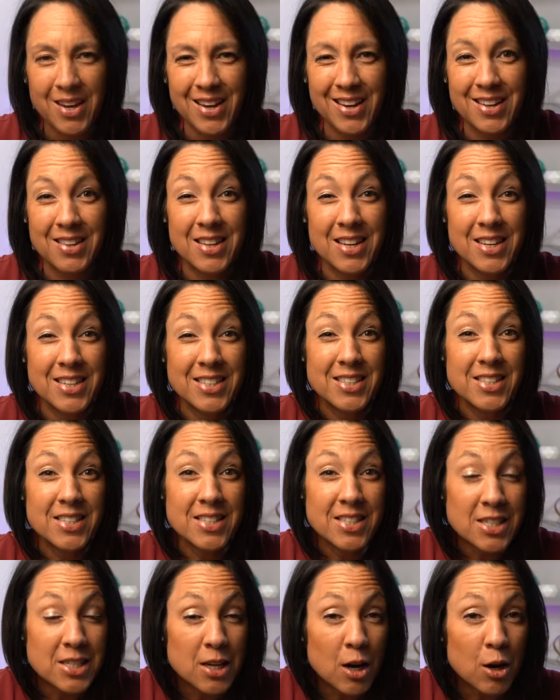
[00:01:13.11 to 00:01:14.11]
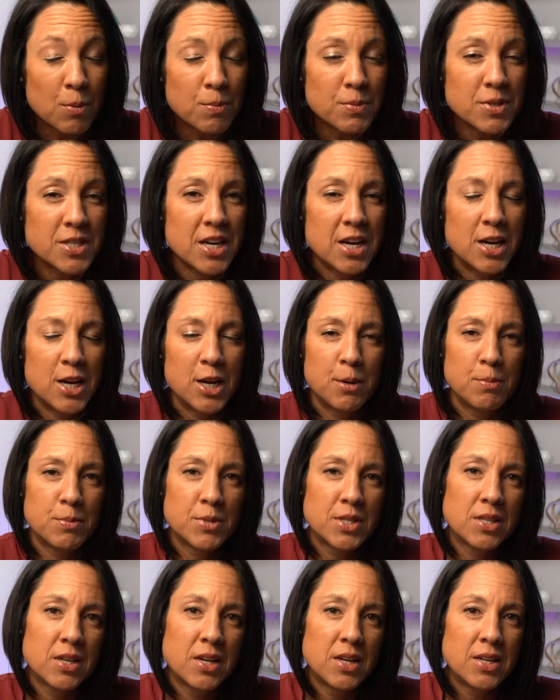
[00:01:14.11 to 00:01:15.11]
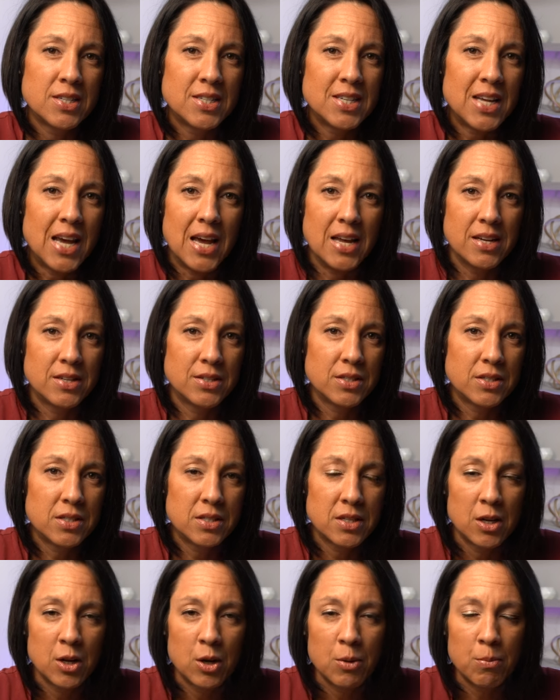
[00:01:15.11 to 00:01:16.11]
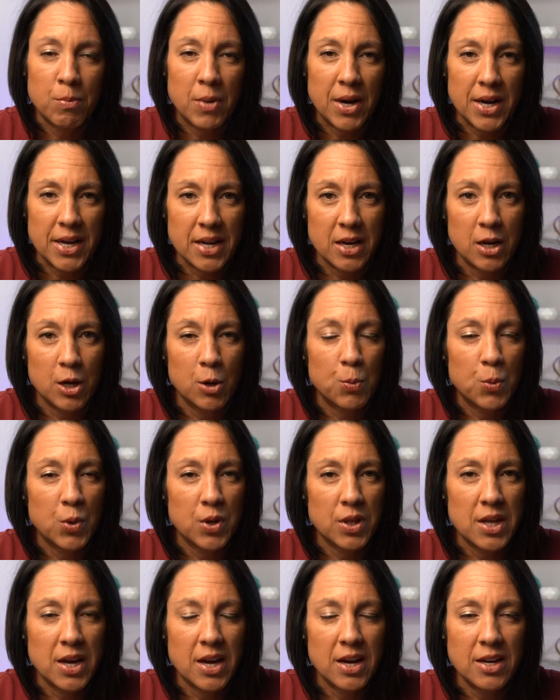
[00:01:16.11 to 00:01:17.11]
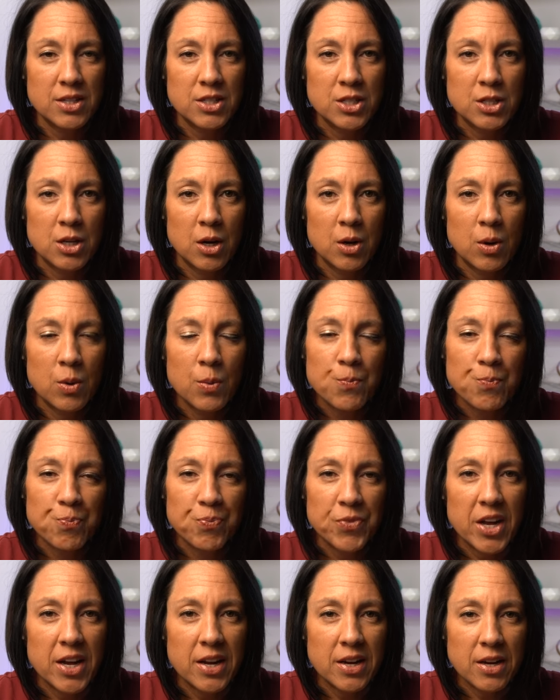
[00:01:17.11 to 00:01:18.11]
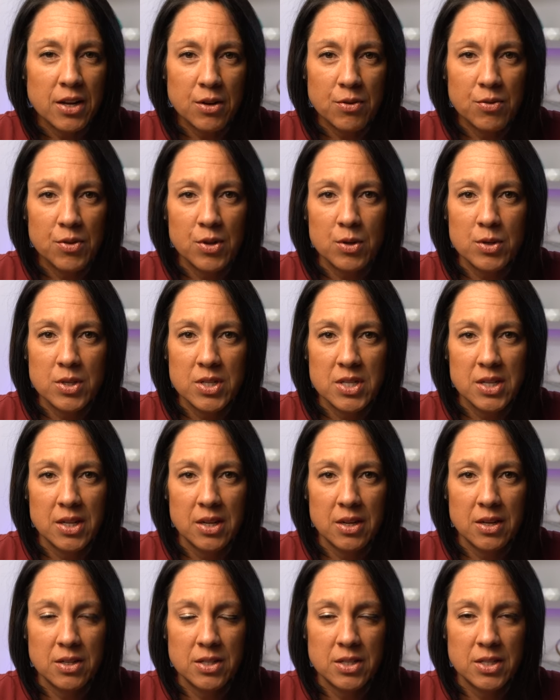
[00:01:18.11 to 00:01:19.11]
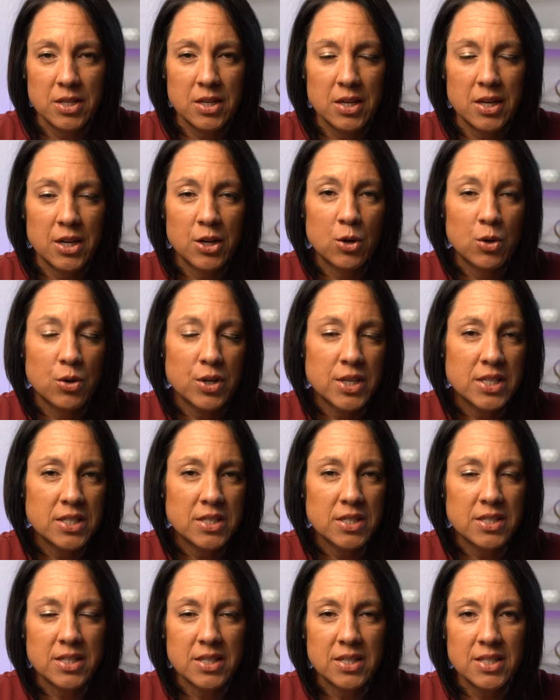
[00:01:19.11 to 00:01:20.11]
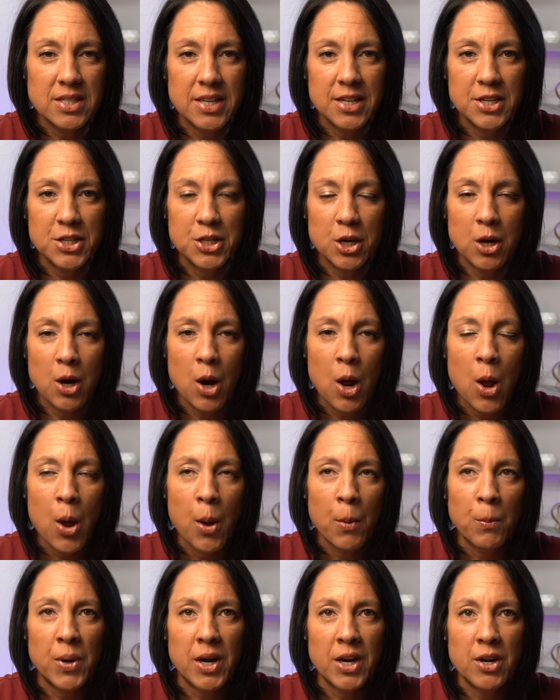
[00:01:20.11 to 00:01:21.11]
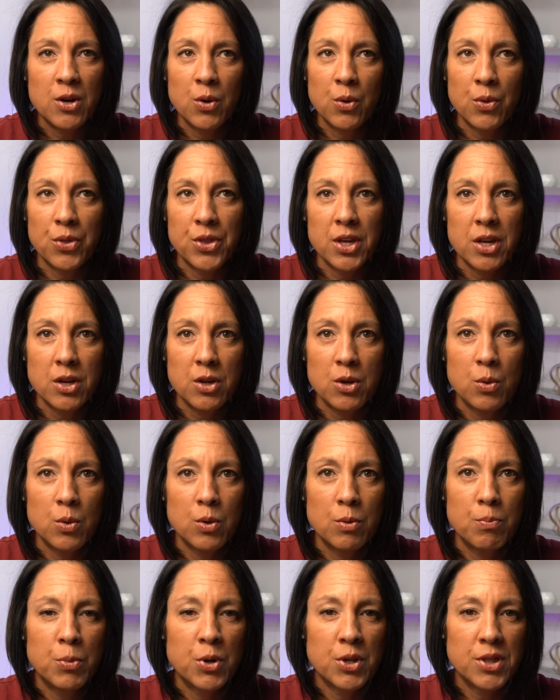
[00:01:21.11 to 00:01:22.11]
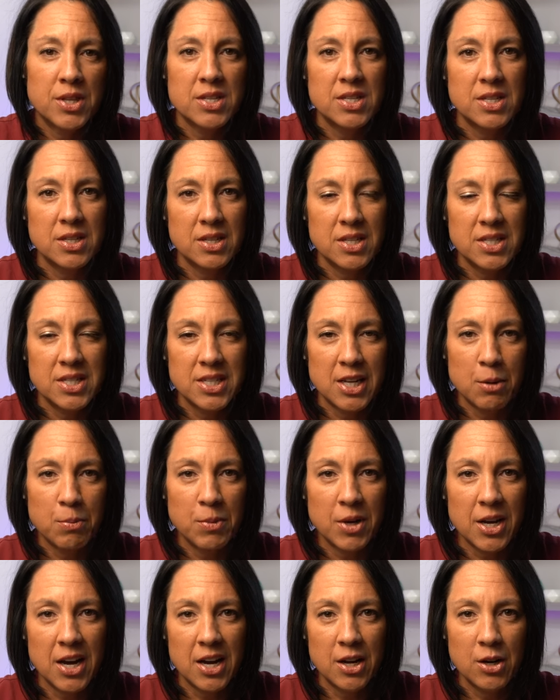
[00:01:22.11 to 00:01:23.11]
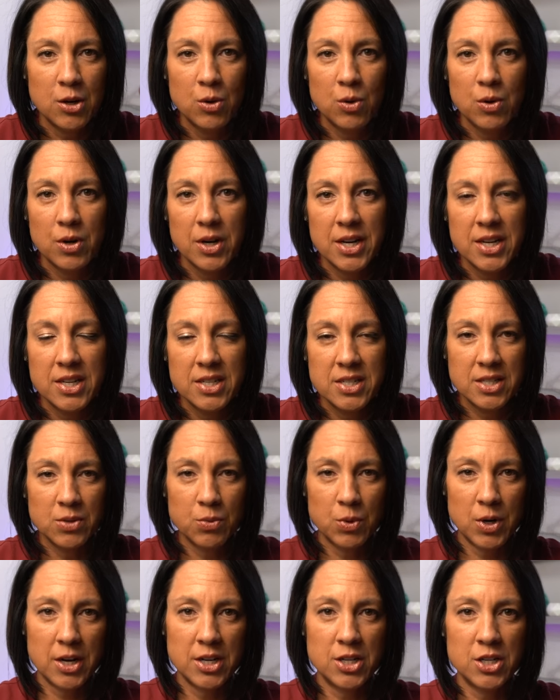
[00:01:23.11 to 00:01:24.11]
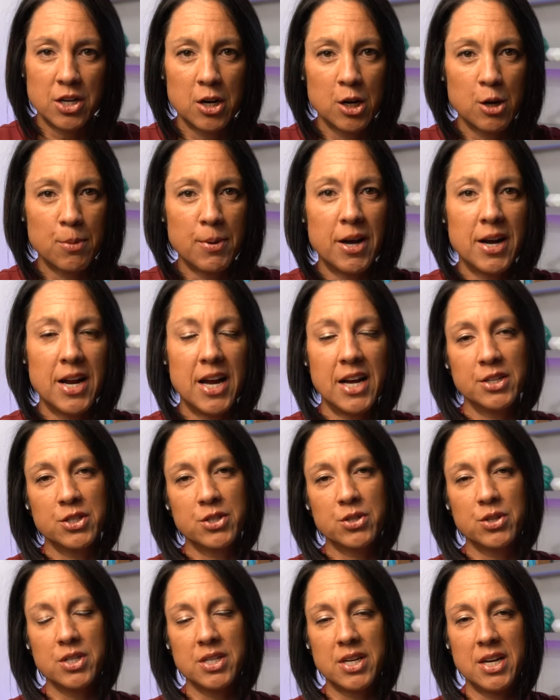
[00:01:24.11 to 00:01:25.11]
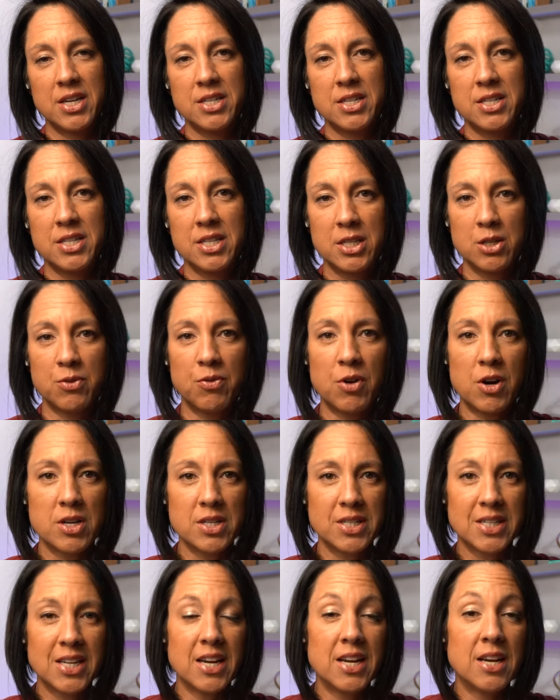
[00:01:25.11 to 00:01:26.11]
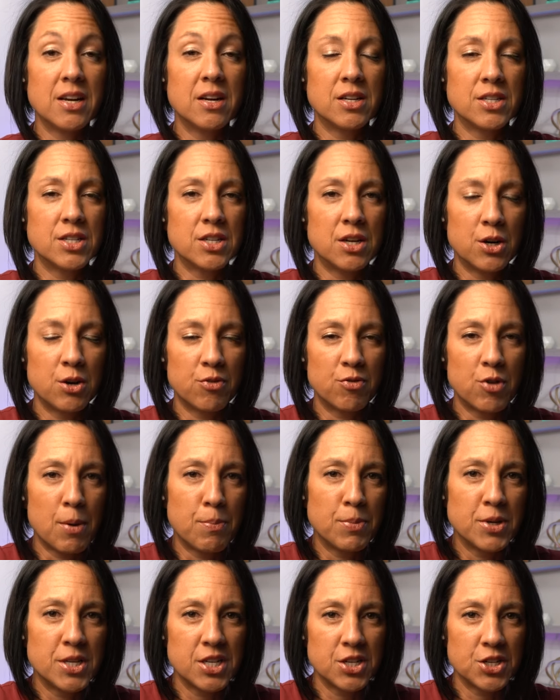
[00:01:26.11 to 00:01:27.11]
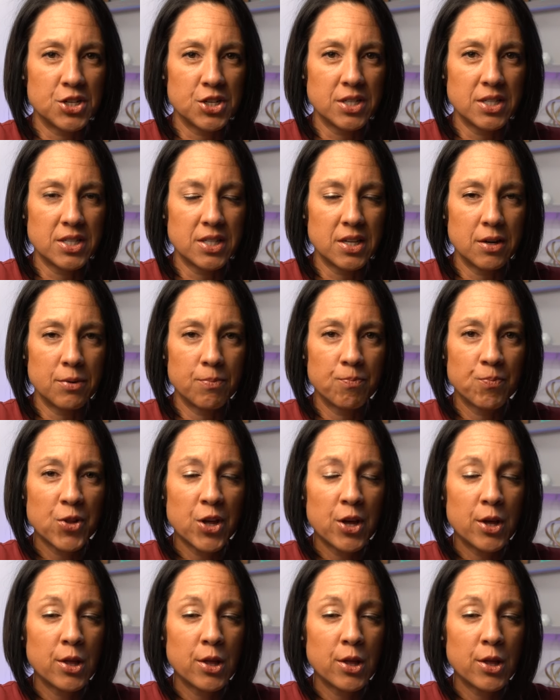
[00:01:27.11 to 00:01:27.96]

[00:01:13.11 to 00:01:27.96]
And then sometimes TENS might help with that. So, any of those things to increase the sensation, but I don't think you would put this in the same category as the when I talk about exercises as far as getting a ton of repetitions in.